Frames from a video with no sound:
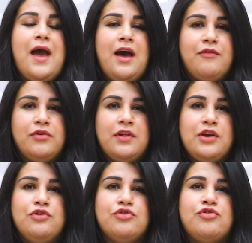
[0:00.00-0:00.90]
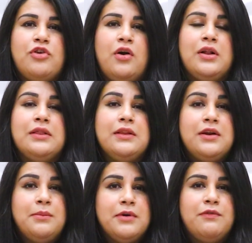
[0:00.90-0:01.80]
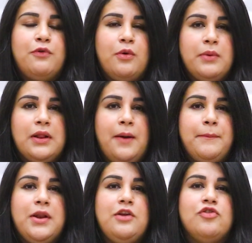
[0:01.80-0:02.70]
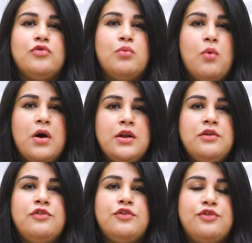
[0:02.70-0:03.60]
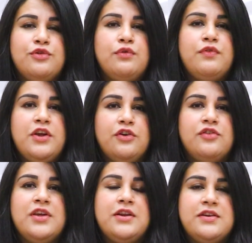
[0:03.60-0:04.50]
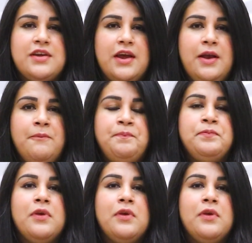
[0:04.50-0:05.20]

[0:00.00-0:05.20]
After that, you just start a little bit of formula, meaning just 1 to 2 feeders in a day.